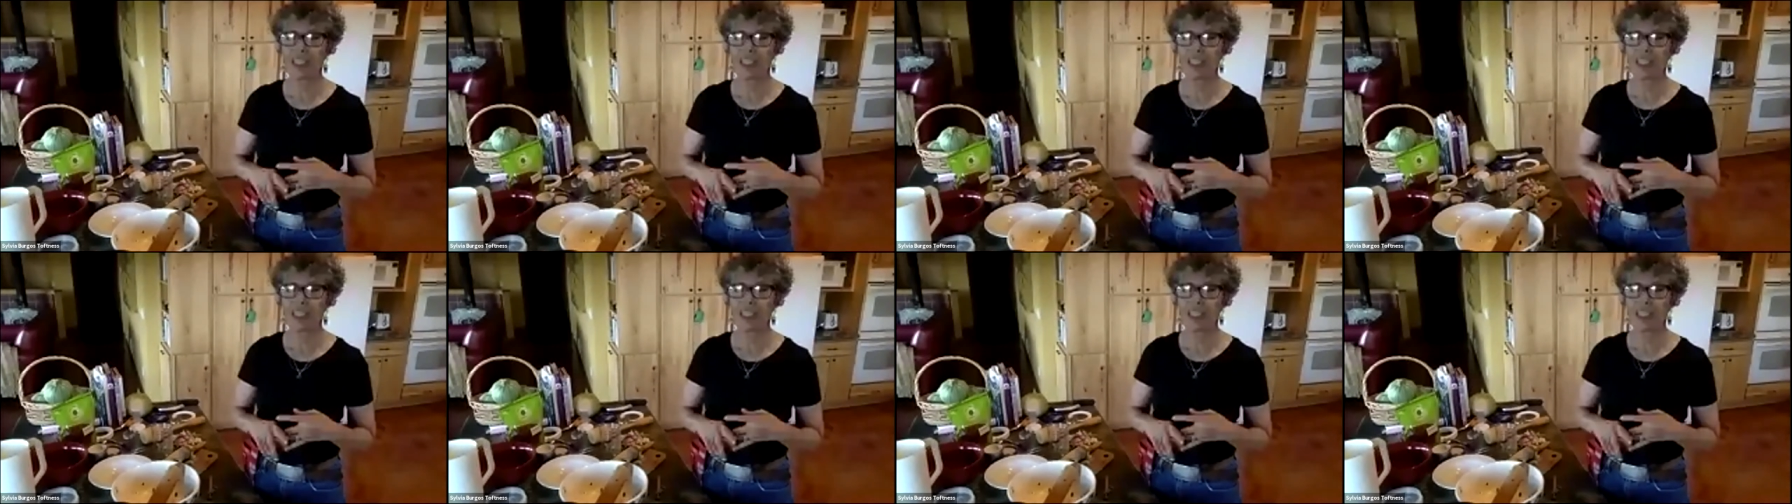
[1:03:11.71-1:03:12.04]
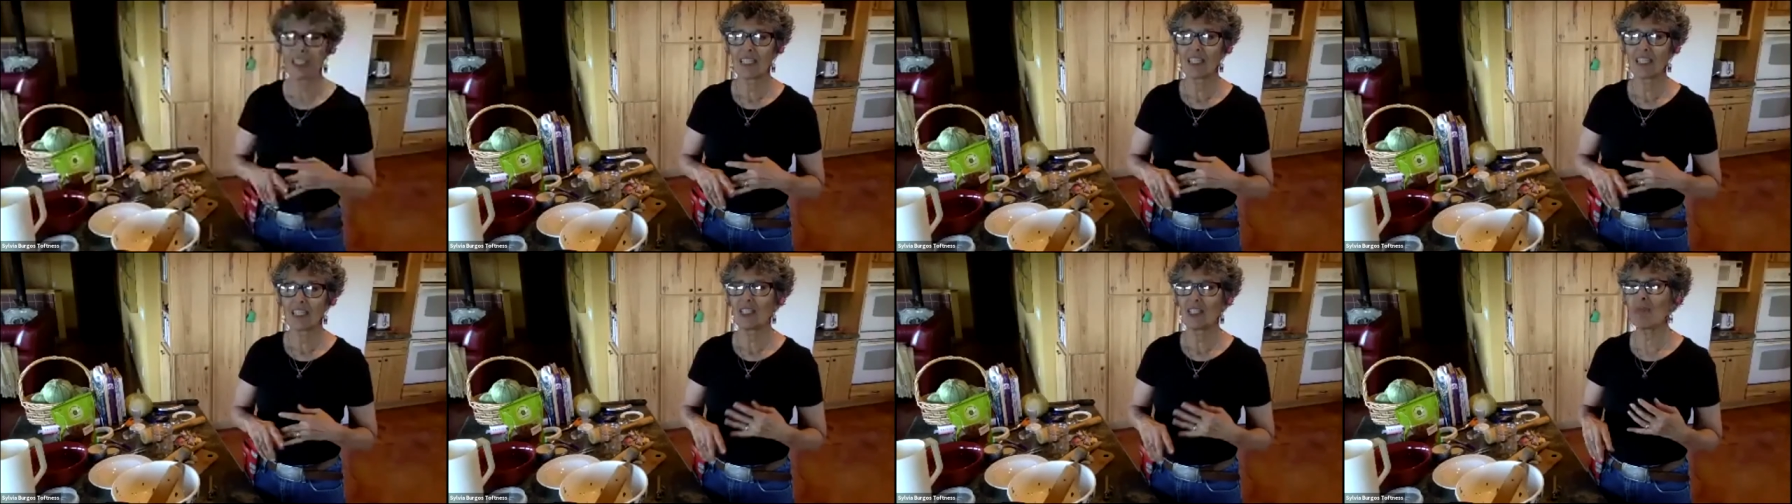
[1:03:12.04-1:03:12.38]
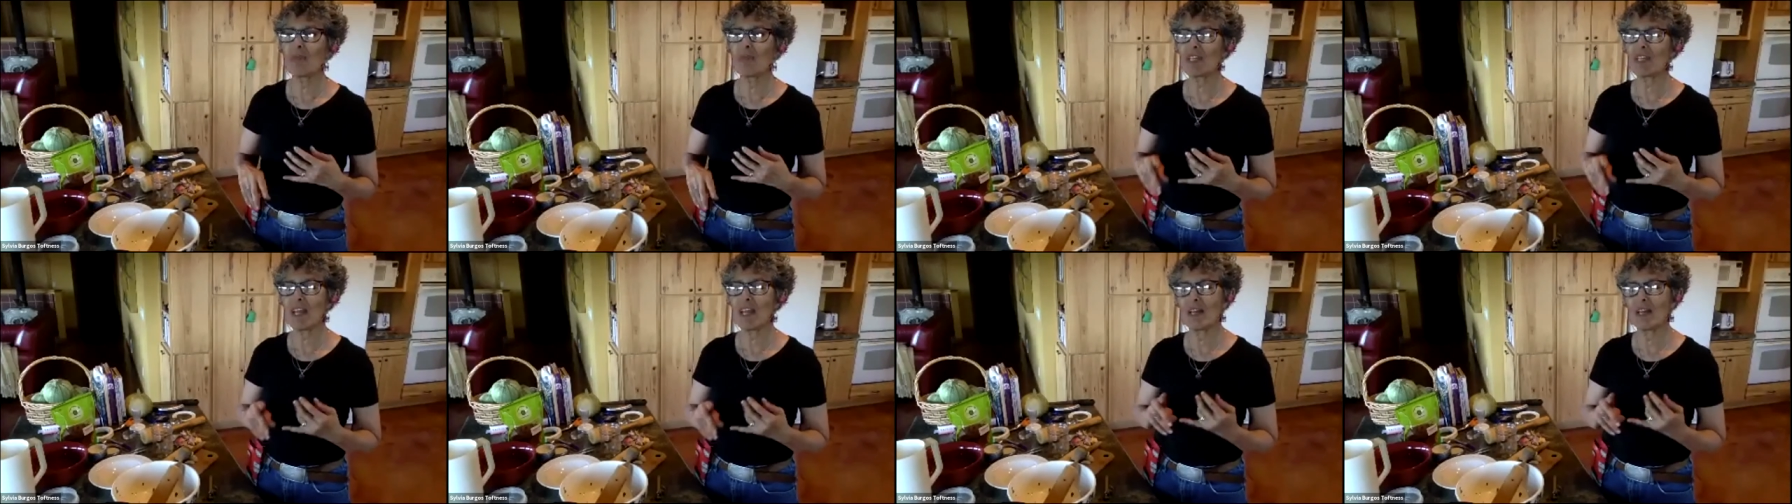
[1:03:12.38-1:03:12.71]
You might
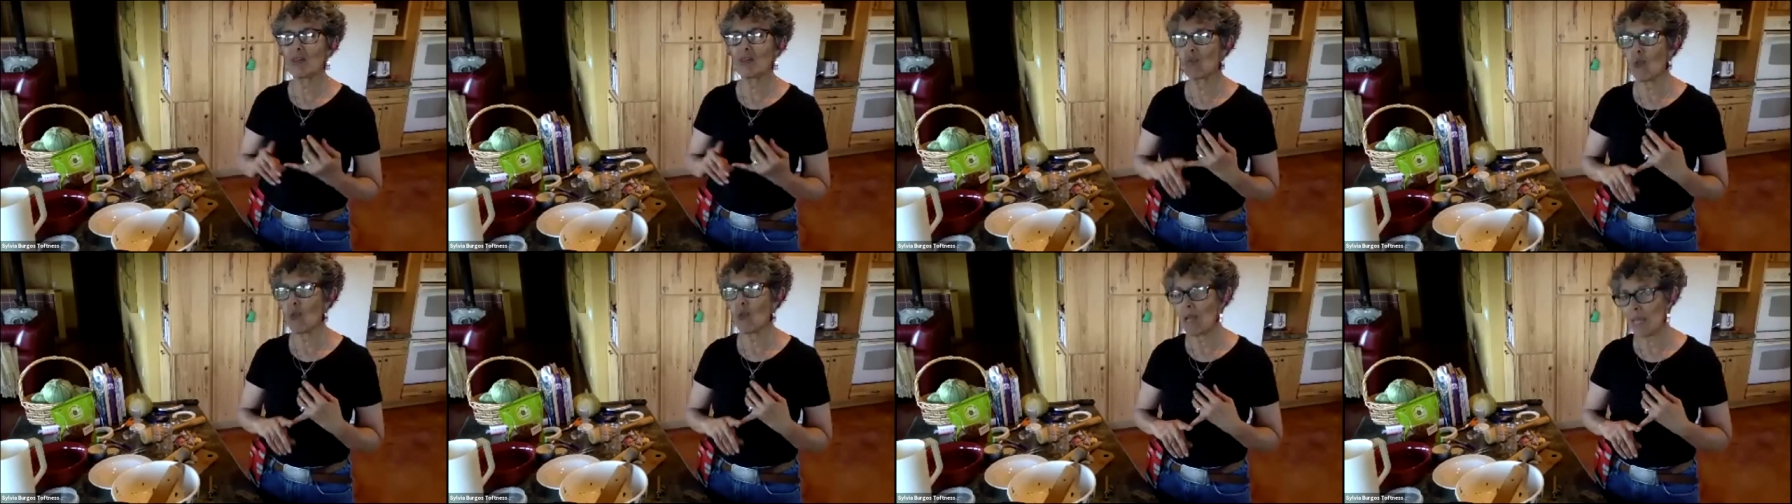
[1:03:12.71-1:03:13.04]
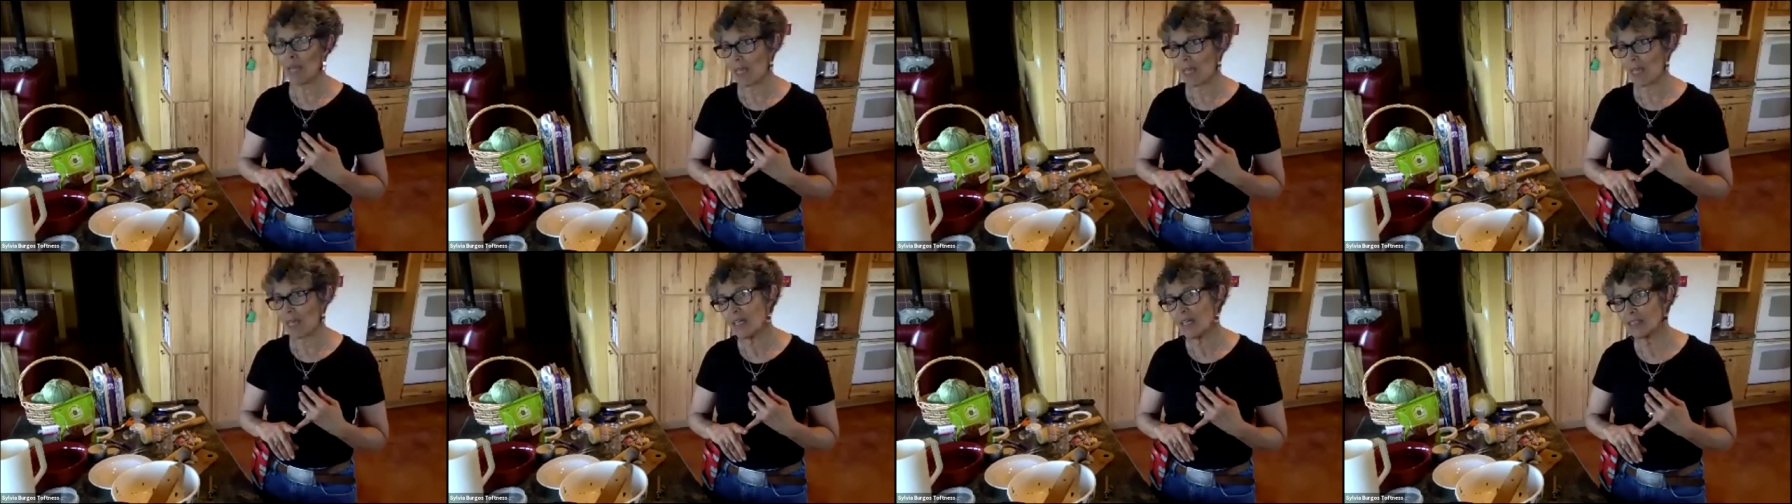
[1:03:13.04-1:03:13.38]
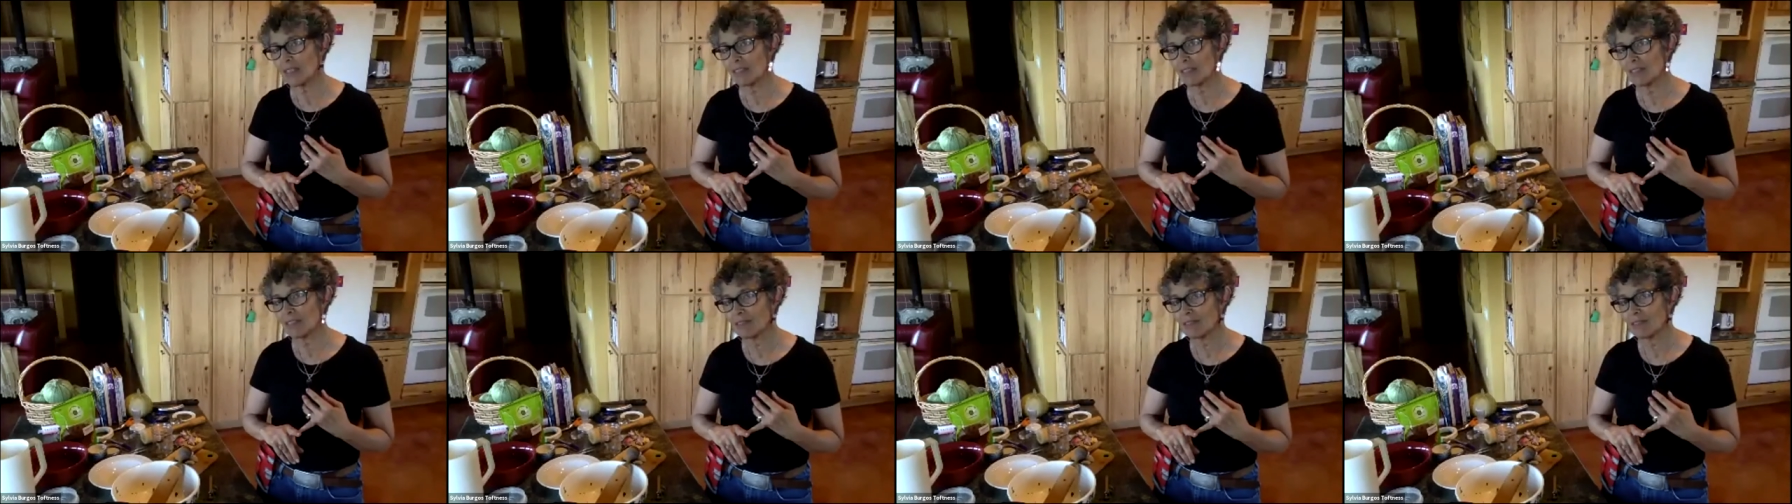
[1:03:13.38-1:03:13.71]
add whey,
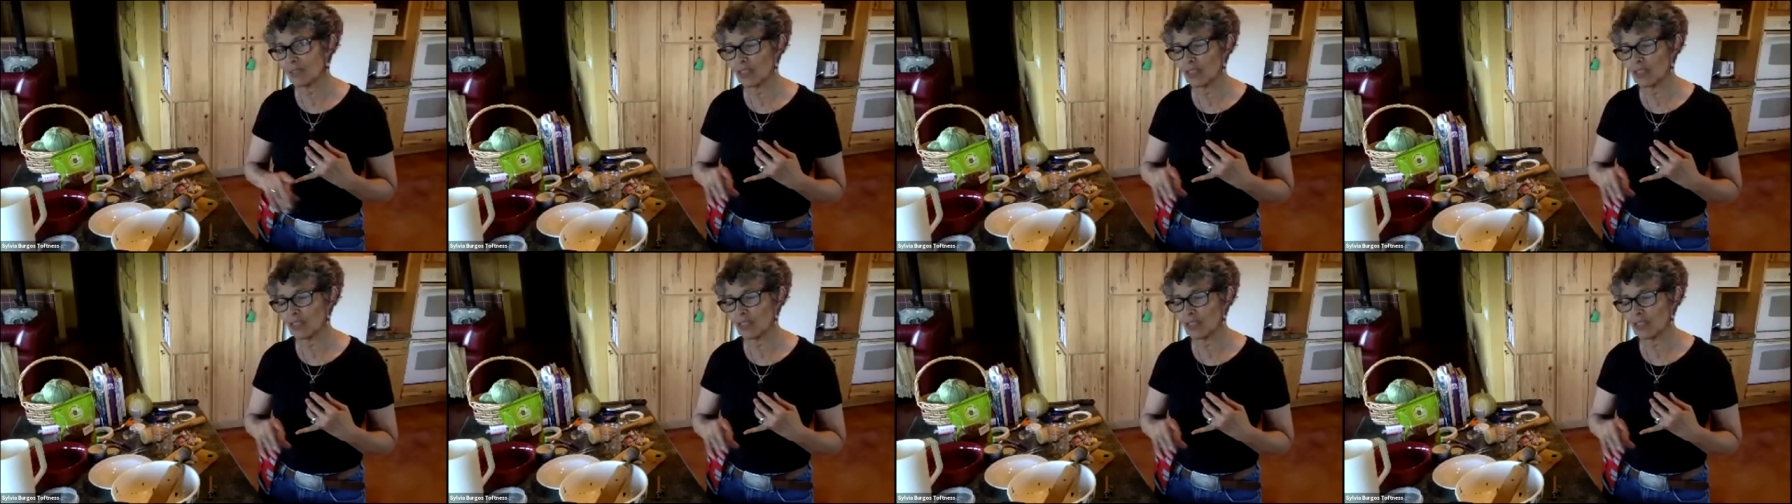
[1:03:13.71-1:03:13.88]
which